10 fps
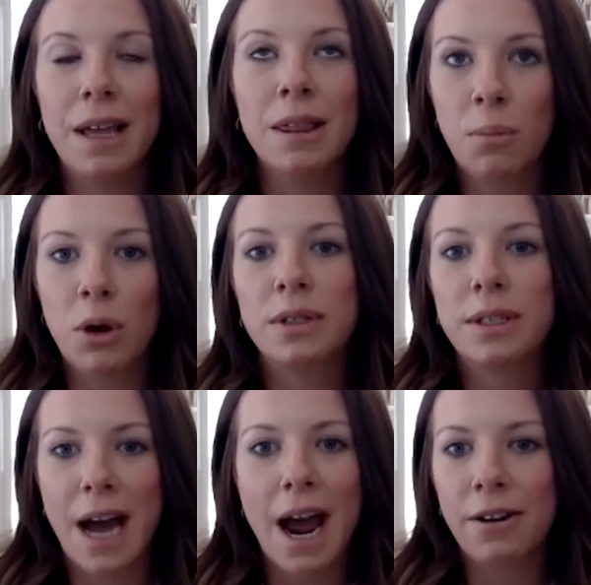most
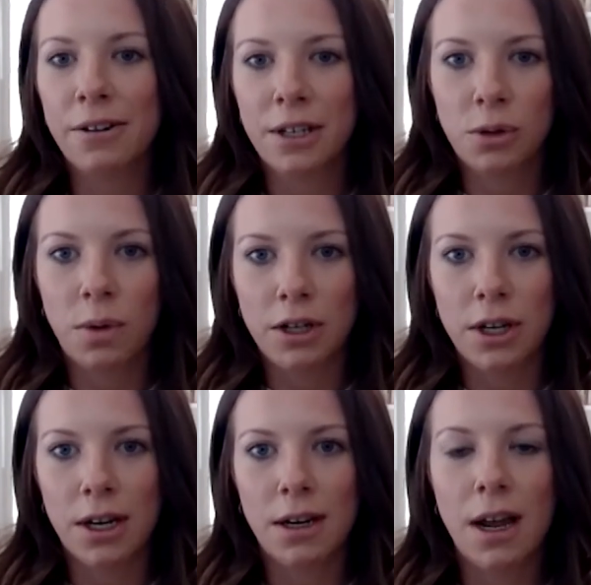dire
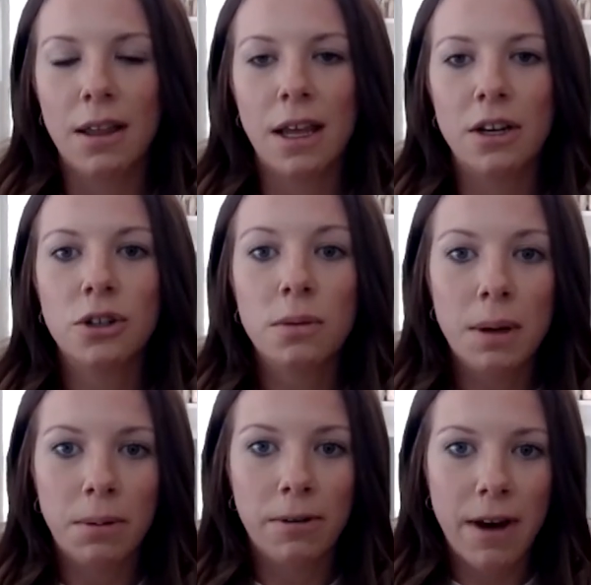situation, and they should be
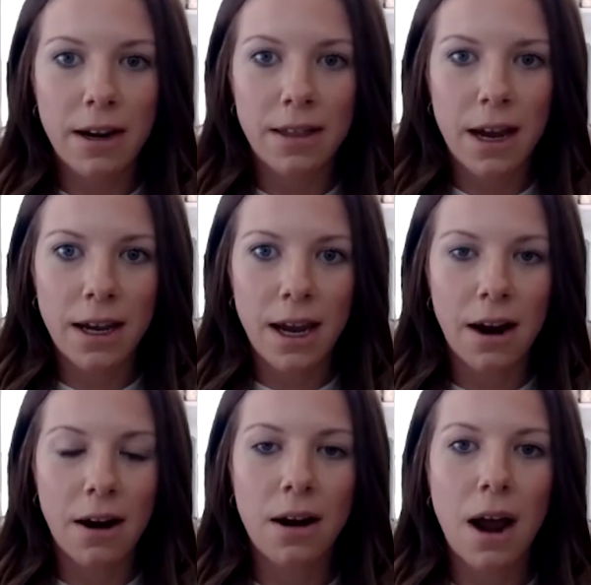provided that
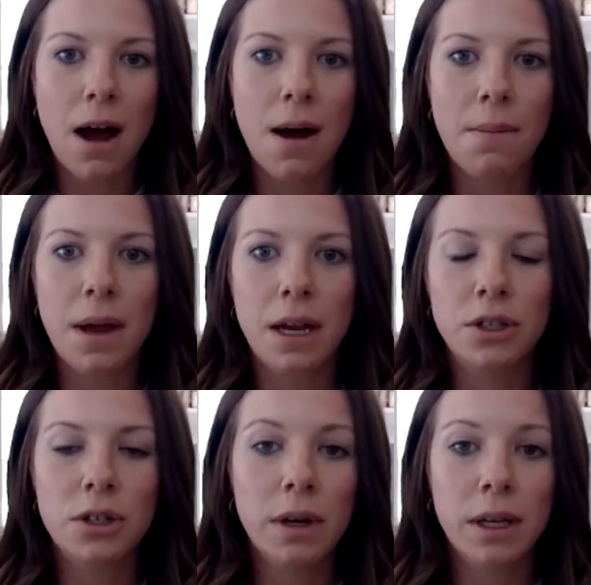care. And
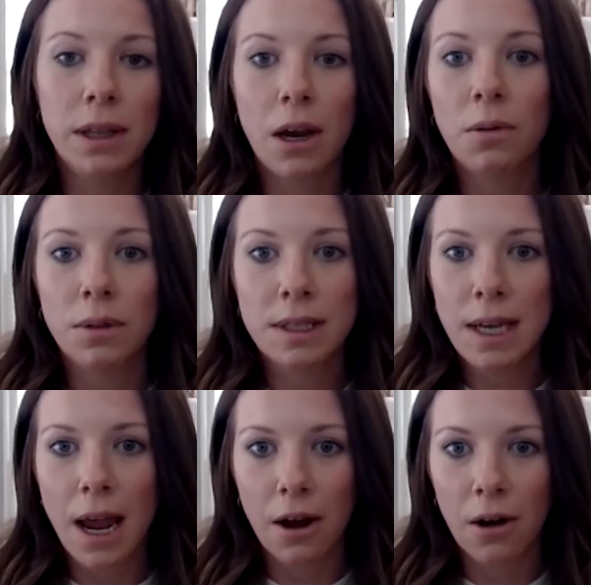doing like a
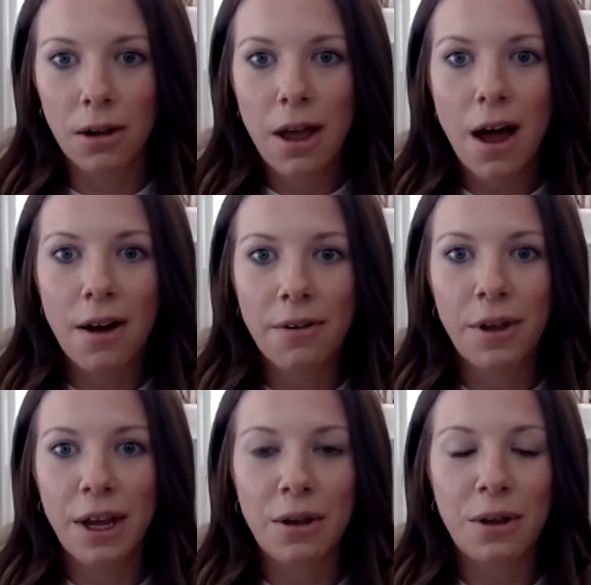scale of
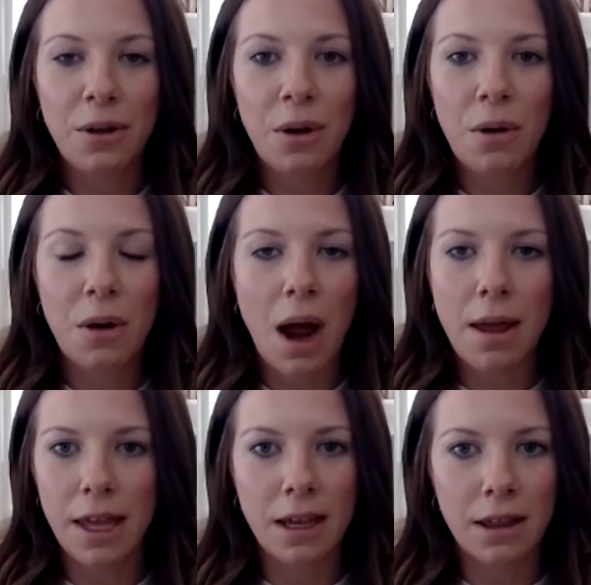like, I
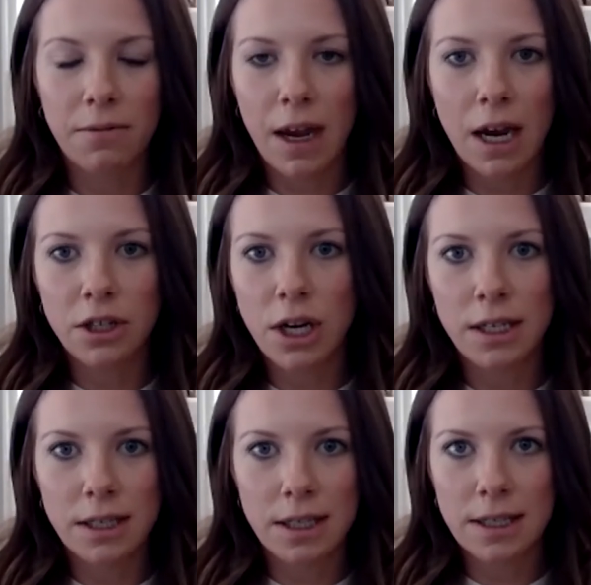think the VHA
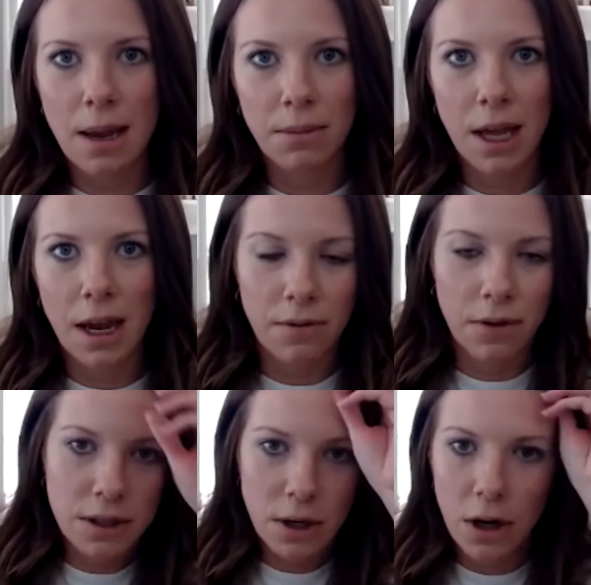does the same thing for
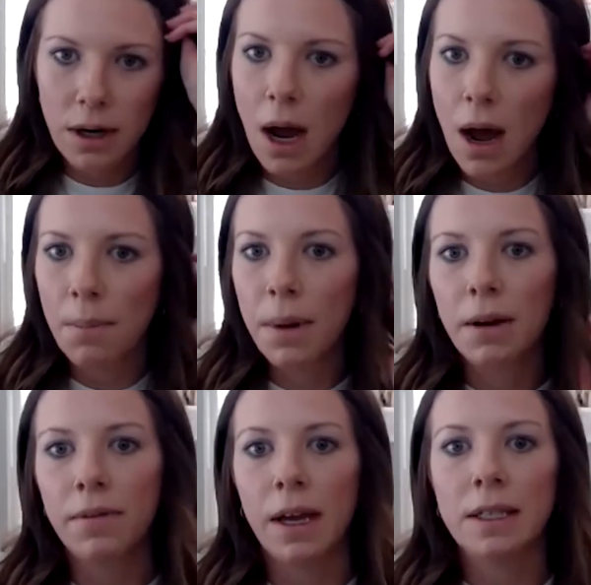certain
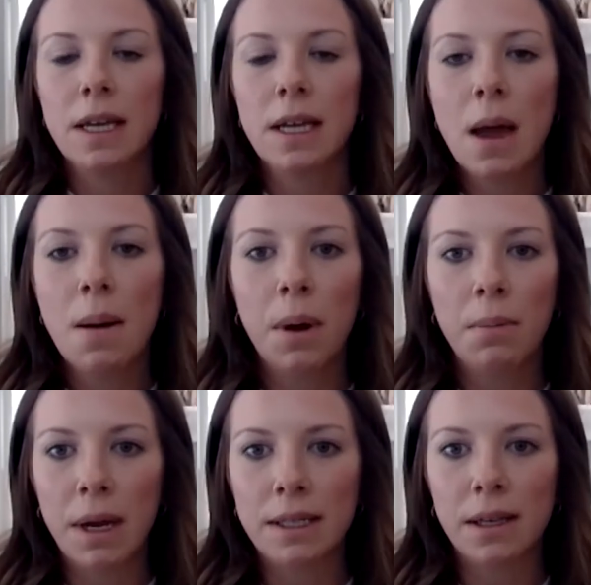benefits, but
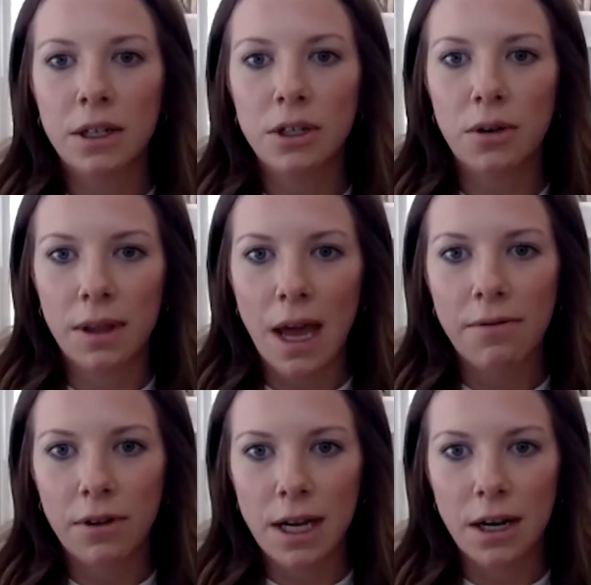basically doing that
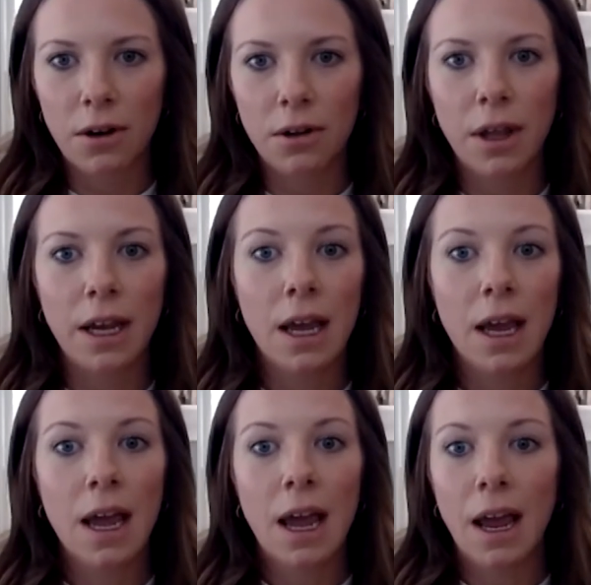for dental, like
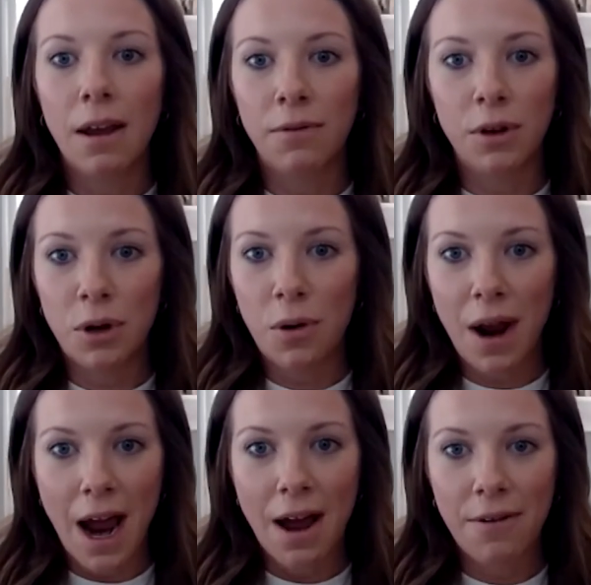if you don't
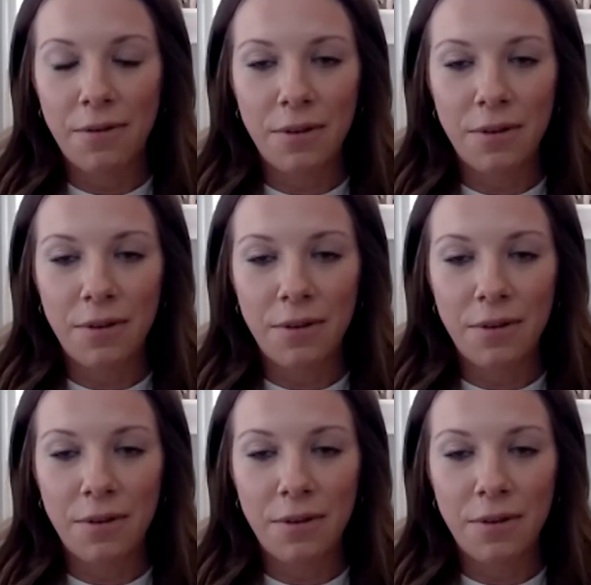have